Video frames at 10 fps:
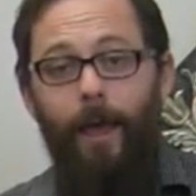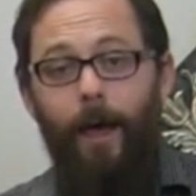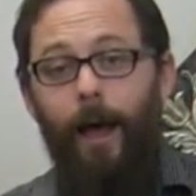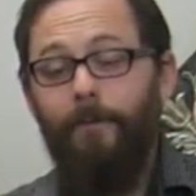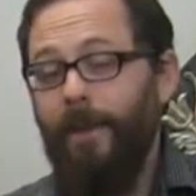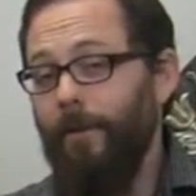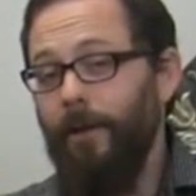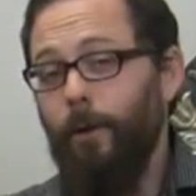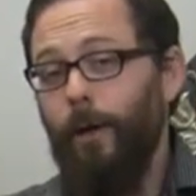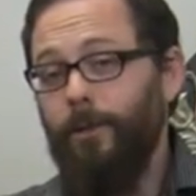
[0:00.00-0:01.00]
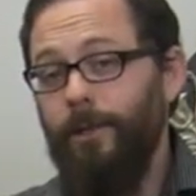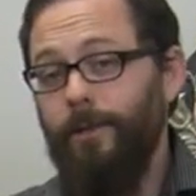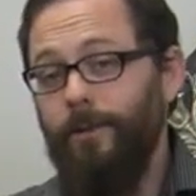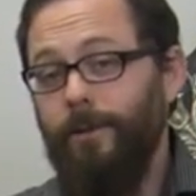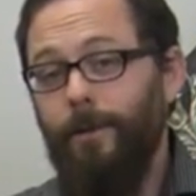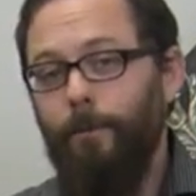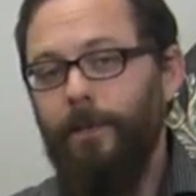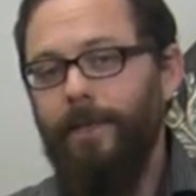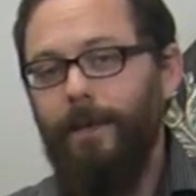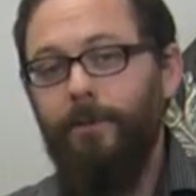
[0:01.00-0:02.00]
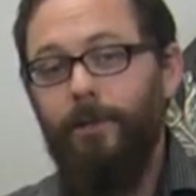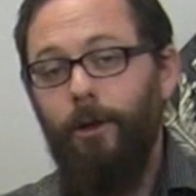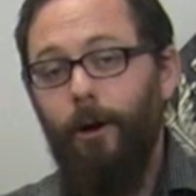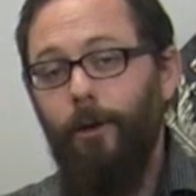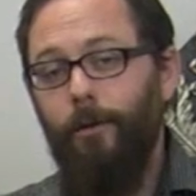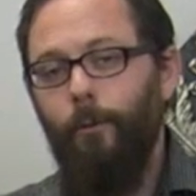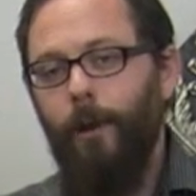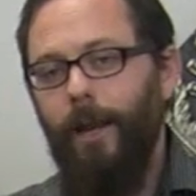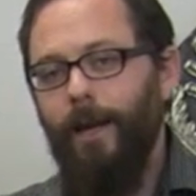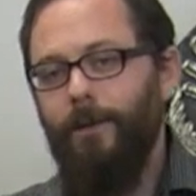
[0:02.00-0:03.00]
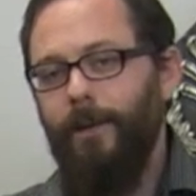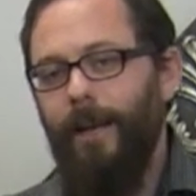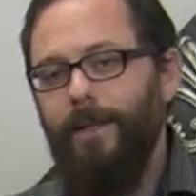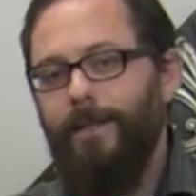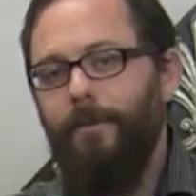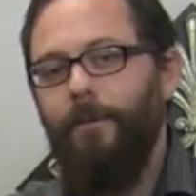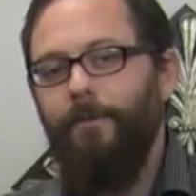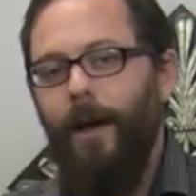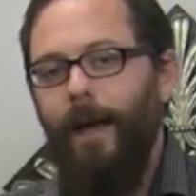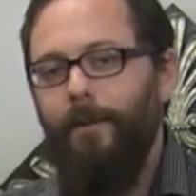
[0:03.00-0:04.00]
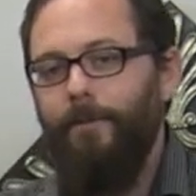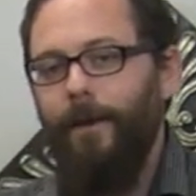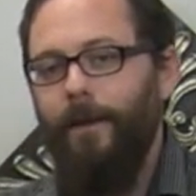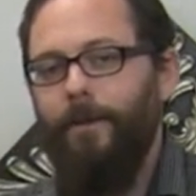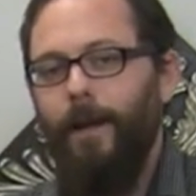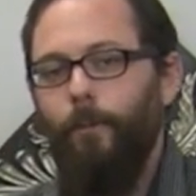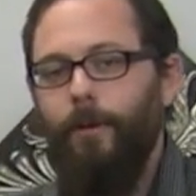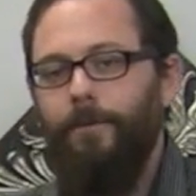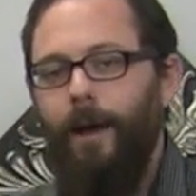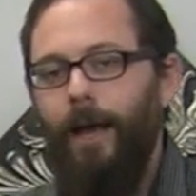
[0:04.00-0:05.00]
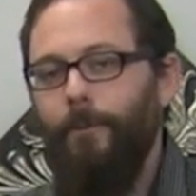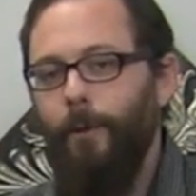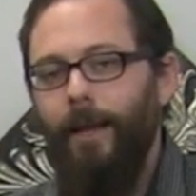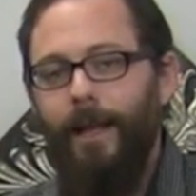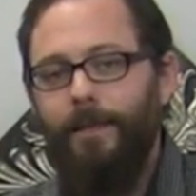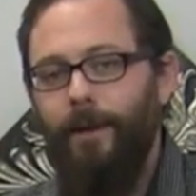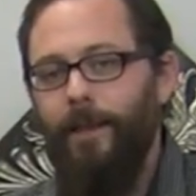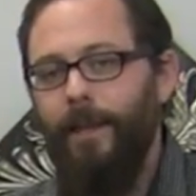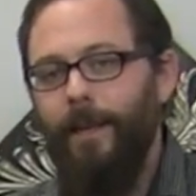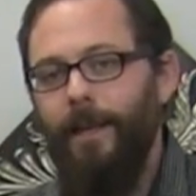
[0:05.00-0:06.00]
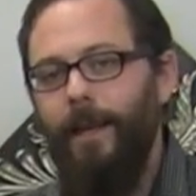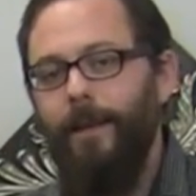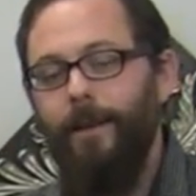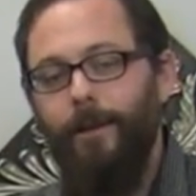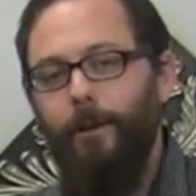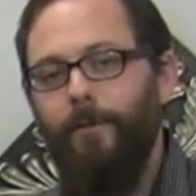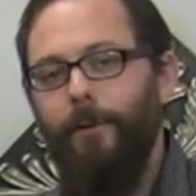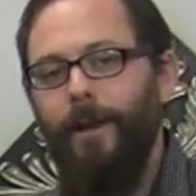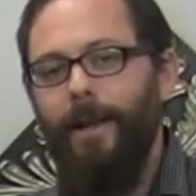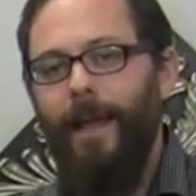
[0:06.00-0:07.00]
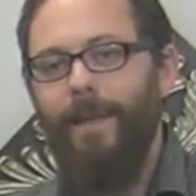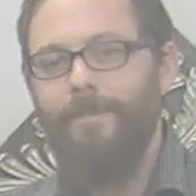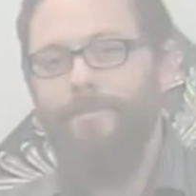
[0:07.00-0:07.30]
If you have any questions, please give call, 1-800-875-5915, and we can answer anything you need, and you have a great day.